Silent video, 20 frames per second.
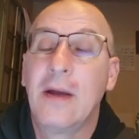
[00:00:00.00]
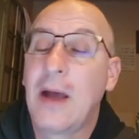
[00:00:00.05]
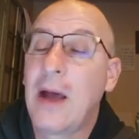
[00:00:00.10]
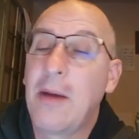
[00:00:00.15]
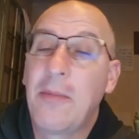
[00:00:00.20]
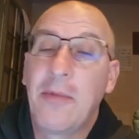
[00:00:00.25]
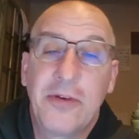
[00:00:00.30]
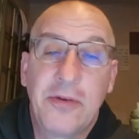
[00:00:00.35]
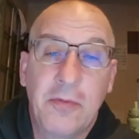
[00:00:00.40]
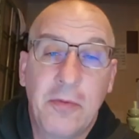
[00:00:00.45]
How
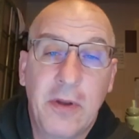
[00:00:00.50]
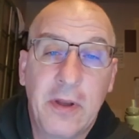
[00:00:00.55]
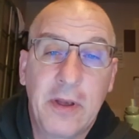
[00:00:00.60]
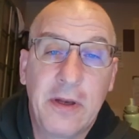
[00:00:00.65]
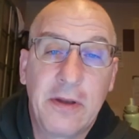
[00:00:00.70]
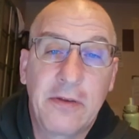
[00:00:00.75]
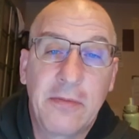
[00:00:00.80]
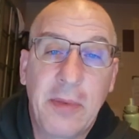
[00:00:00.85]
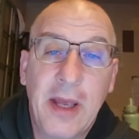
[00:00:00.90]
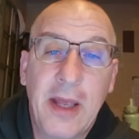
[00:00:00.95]
much you willing
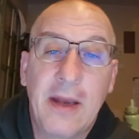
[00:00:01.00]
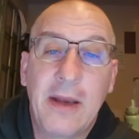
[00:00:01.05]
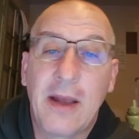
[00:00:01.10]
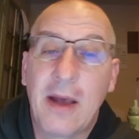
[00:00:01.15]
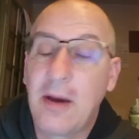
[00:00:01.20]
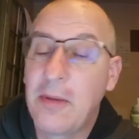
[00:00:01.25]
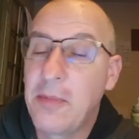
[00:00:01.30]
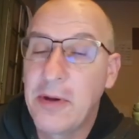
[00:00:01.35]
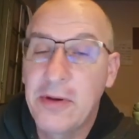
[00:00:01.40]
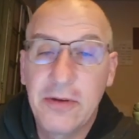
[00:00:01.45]
to spend?
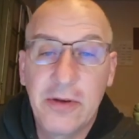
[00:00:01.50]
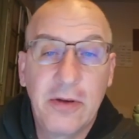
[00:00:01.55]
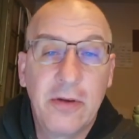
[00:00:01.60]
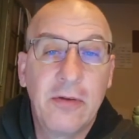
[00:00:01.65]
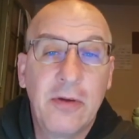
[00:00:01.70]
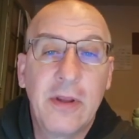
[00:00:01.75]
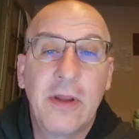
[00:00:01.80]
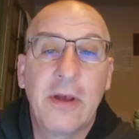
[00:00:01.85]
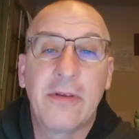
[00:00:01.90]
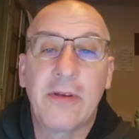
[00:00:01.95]
How much you
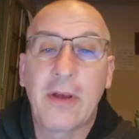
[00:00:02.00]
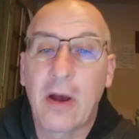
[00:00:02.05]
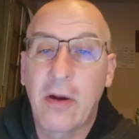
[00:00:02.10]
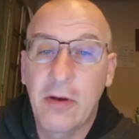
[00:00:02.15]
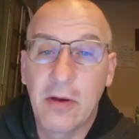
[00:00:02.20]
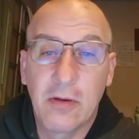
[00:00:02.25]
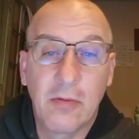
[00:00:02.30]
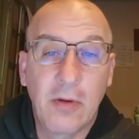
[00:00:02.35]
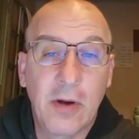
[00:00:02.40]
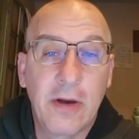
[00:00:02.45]
doing this?
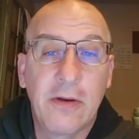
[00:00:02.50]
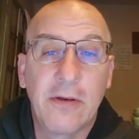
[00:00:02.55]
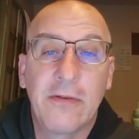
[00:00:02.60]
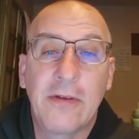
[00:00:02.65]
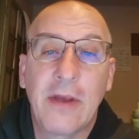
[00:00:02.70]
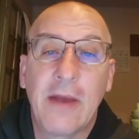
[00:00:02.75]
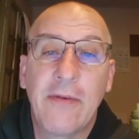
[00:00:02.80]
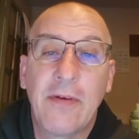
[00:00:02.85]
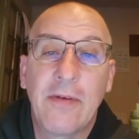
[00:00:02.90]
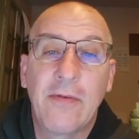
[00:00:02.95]
What are you
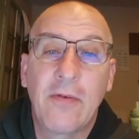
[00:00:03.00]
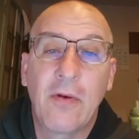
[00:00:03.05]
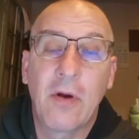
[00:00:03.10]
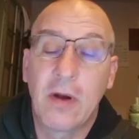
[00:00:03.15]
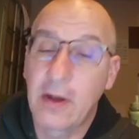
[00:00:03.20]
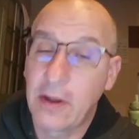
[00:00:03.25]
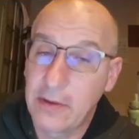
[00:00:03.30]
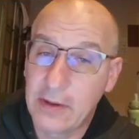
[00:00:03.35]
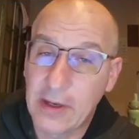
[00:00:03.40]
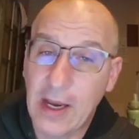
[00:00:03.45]
saving for?
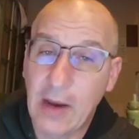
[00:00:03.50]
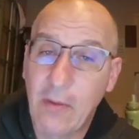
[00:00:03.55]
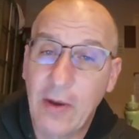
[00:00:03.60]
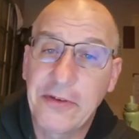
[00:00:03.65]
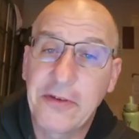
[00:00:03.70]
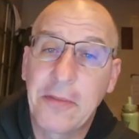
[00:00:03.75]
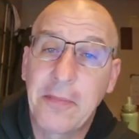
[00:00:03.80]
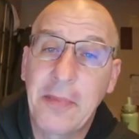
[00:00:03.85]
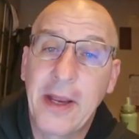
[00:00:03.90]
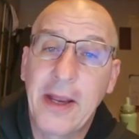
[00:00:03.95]
Another guy
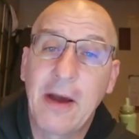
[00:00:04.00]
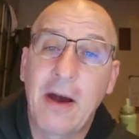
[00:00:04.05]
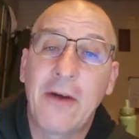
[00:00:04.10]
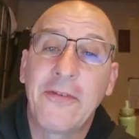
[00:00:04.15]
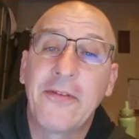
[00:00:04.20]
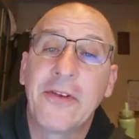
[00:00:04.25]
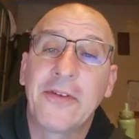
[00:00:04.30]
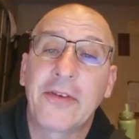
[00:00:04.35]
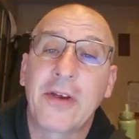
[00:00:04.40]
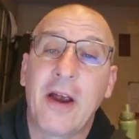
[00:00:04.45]
wants to pay off
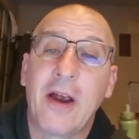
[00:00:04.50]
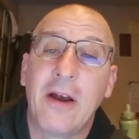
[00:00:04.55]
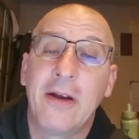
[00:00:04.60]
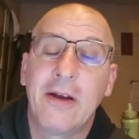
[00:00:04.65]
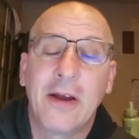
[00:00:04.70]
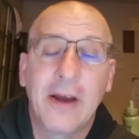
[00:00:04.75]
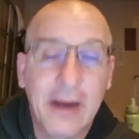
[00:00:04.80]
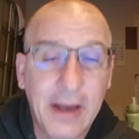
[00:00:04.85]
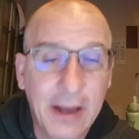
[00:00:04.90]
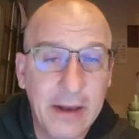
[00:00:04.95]
his car.
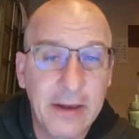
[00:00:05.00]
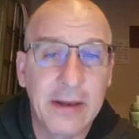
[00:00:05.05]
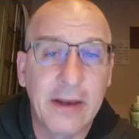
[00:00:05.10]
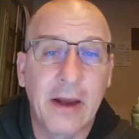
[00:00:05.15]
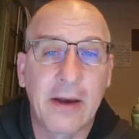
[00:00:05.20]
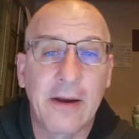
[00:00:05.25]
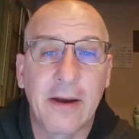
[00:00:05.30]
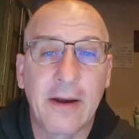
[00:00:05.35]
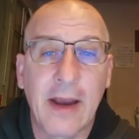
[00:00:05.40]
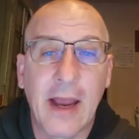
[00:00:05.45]
Again,
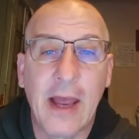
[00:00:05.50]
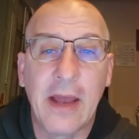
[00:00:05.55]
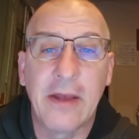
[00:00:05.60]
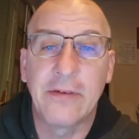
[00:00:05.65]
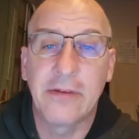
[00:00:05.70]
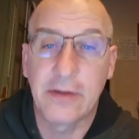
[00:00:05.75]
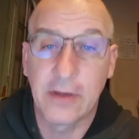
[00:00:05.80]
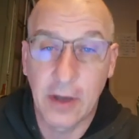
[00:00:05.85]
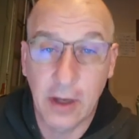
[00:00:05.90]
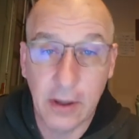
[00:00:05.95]
younger
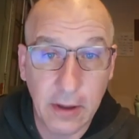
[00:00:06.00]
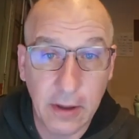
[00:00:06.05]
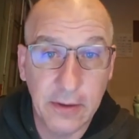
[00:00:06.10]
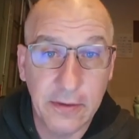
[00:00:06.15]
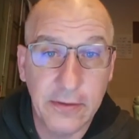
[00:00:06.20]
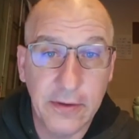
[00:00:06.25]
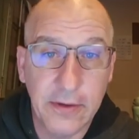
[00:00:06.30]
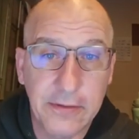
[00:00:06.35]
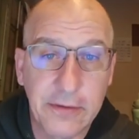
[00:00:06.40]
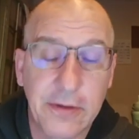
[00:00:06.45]
guys, younger
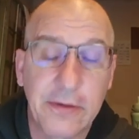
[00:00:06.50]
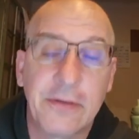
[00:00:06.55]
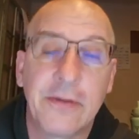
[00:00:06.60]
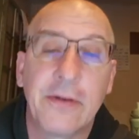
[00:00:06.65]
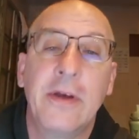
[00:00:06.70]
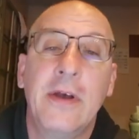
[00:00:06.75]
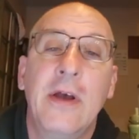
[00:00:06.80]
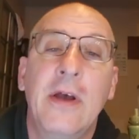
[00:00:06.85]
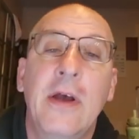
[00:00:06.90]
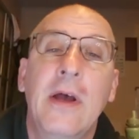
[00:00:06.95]
decisions.
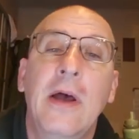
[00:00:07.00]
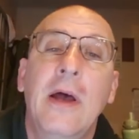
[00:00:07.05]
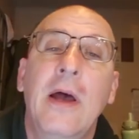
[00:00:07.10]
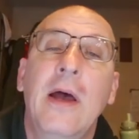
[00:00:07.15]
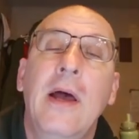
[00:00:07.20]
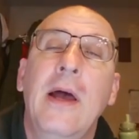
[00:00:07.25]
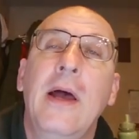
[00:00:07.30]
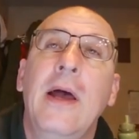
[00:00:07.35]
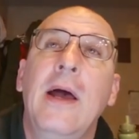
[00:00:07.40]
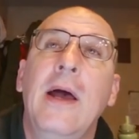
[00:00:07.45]

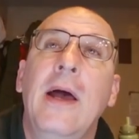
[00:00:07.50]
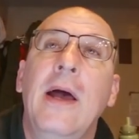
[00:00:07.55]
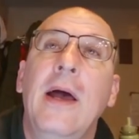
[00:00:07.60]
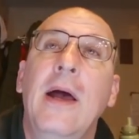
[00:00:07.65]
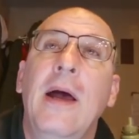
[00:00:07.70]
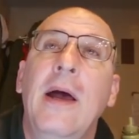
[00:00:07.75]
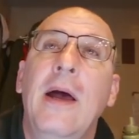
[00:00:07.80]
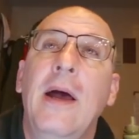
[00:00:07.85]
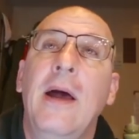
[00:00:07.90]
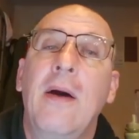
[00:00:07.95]

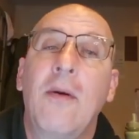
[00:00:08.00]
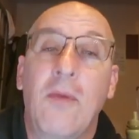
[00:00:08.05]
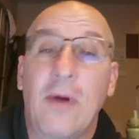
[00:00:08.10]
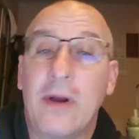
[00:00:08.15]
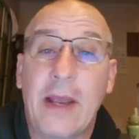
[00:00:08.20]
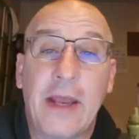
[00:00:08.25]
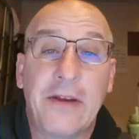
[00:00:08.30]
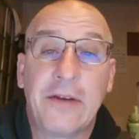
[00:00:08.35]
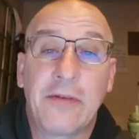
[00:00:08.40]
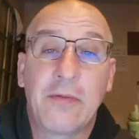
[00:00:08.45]
One
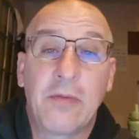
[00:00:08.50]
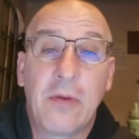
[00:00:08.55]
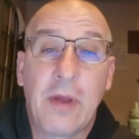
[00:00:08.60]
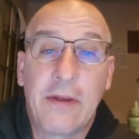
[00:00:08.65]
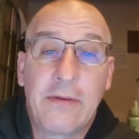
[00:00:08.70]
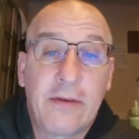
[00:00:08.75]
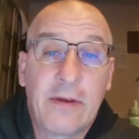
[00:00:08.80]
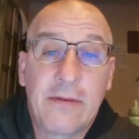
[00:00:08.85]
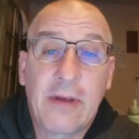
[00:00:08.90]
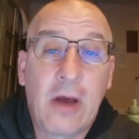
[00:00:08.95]
guy just
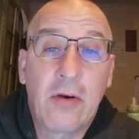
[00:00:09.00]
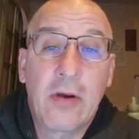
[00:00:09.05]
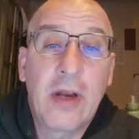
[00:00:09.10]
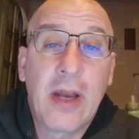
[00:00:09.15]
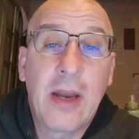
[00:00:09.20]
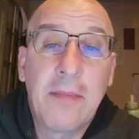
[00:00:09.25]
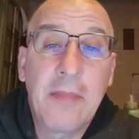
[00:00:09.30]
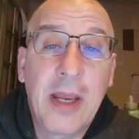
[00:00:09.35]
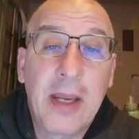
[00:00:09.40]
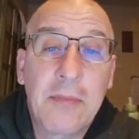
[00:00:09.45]
says, how can
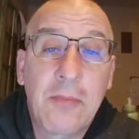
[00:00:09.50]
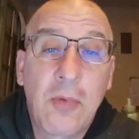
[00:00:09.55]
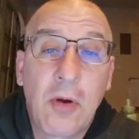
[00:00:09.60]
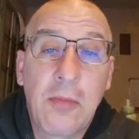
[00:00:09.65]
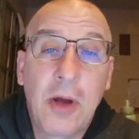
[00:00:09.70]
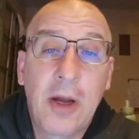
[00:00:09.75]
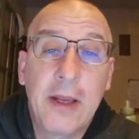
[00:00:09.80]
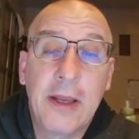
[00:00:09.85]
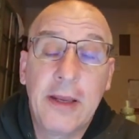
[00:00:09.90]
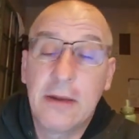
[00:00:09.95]
I make more
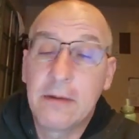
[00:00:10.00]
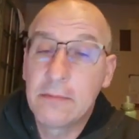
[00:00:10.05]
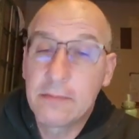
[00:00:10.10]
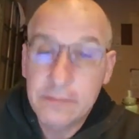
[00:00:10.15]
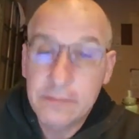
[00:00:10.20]
money?